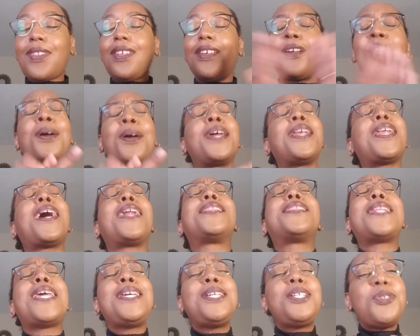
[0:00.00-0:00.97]
All right, I
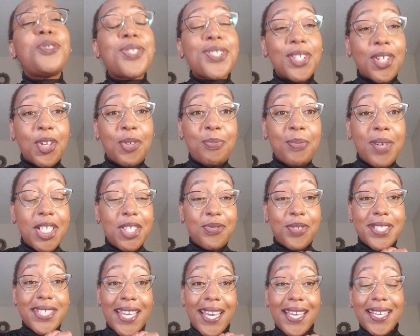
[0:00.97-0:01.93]
thank you so much for
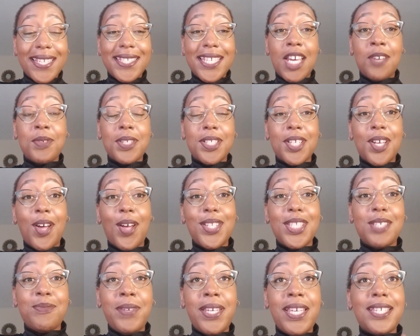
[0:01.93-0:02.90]
taking the time to talk
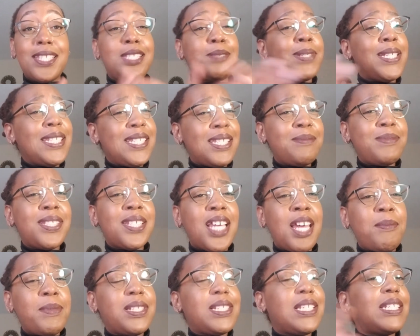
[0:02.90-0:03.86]
to me and spend some
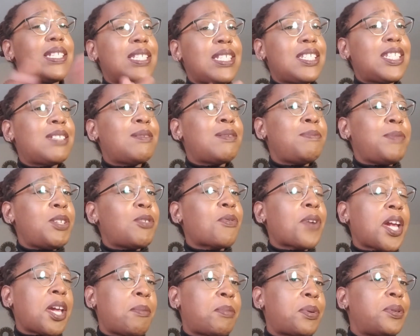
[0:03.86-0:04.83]
time listening to me
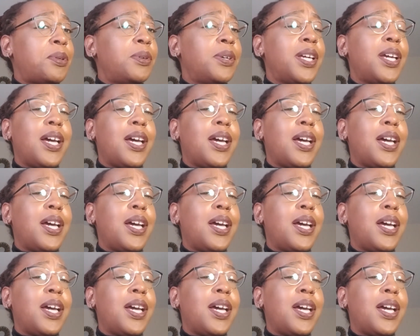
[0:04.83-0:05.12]
ramble.